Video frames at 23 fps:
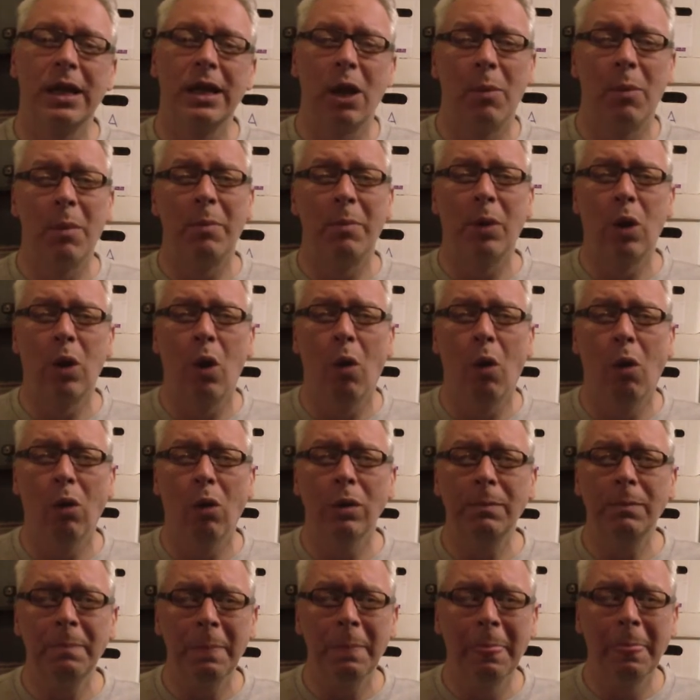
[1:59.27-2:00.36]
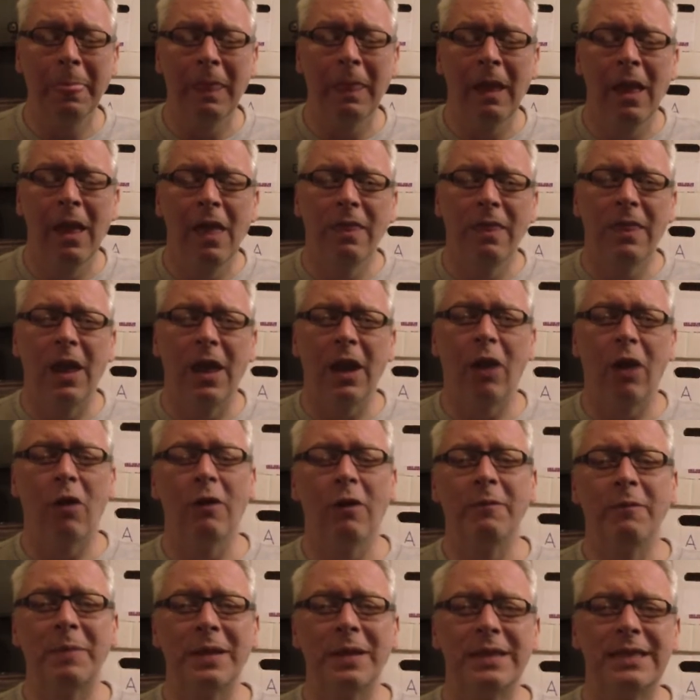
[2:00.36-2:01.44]
comic book haul that
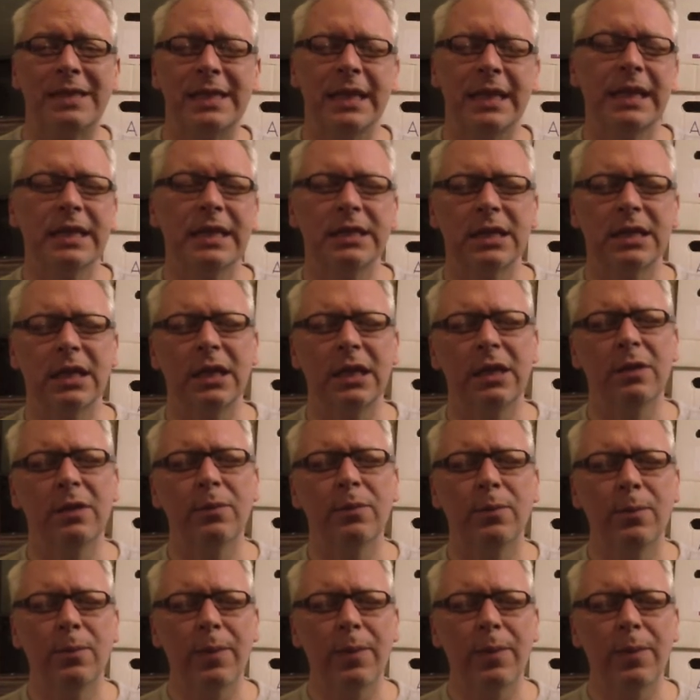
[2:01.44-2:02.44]
I've been teasing you